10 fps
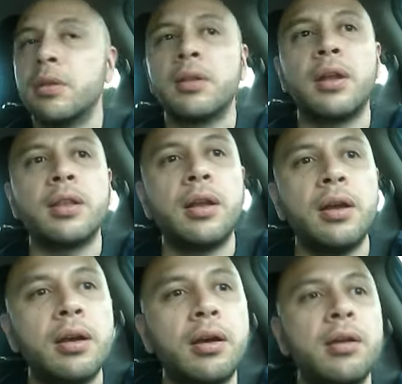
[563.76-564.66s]
that
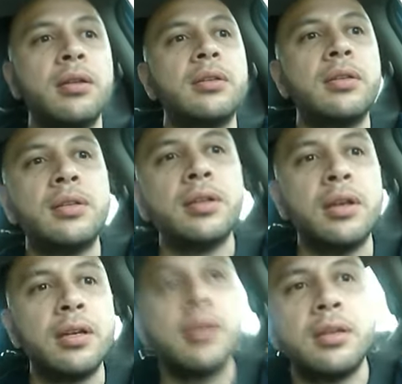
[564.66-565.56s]
I can honestly
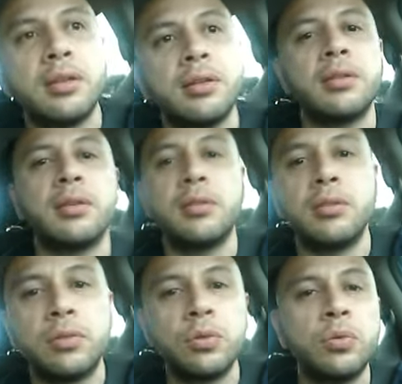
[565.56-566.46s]
say is
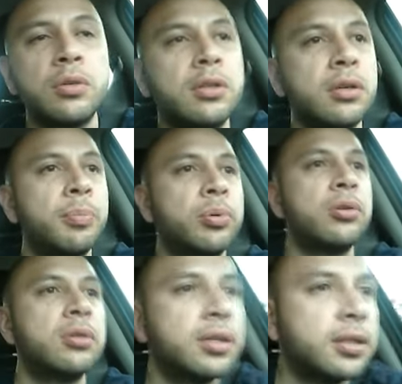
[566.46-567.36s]
a truly good
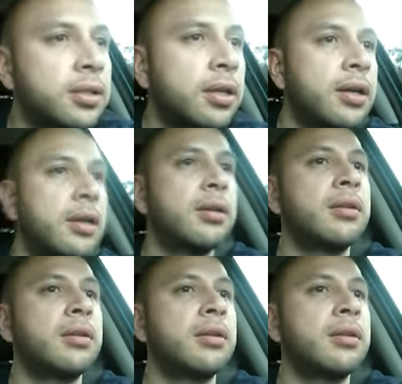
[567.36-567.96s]
person inside